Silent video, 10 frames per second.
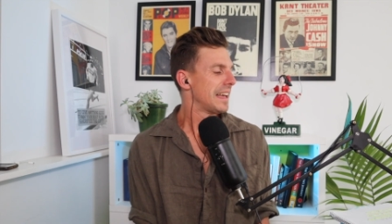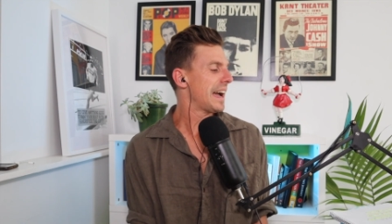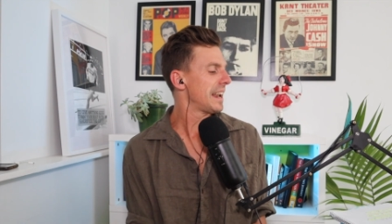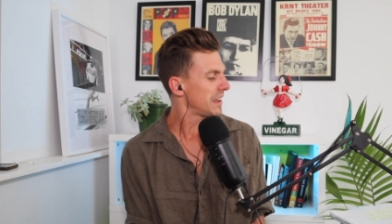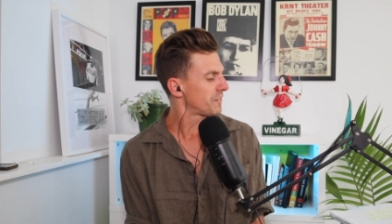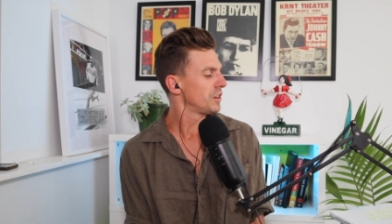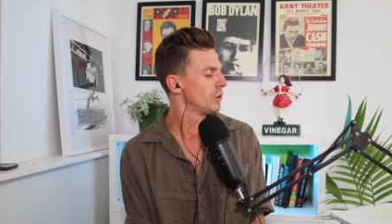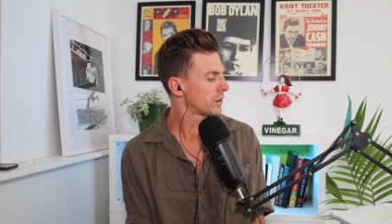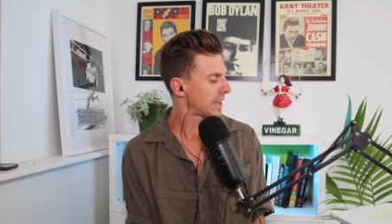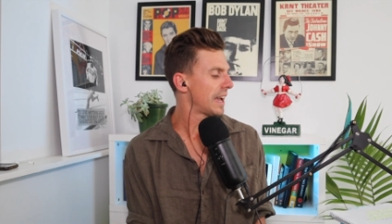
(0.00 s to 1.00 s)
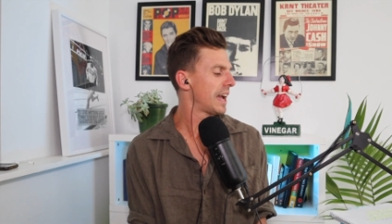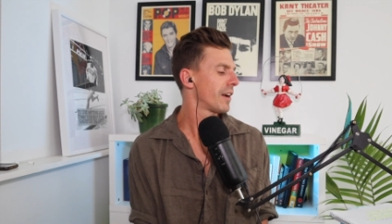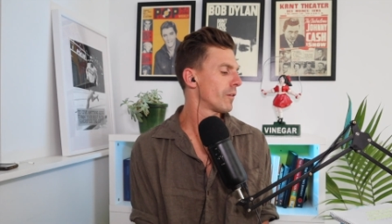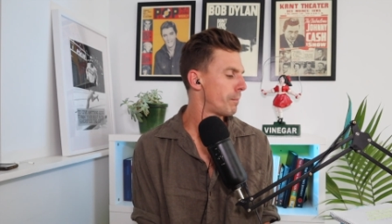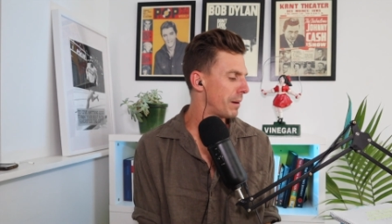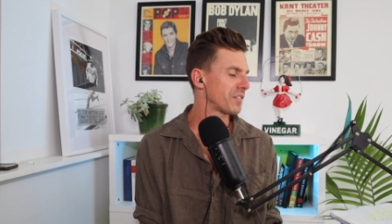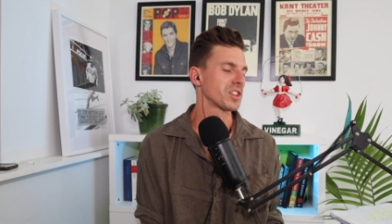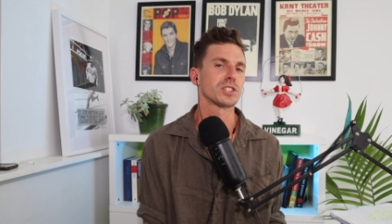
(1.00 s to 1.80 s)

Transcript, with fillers: And if you care about the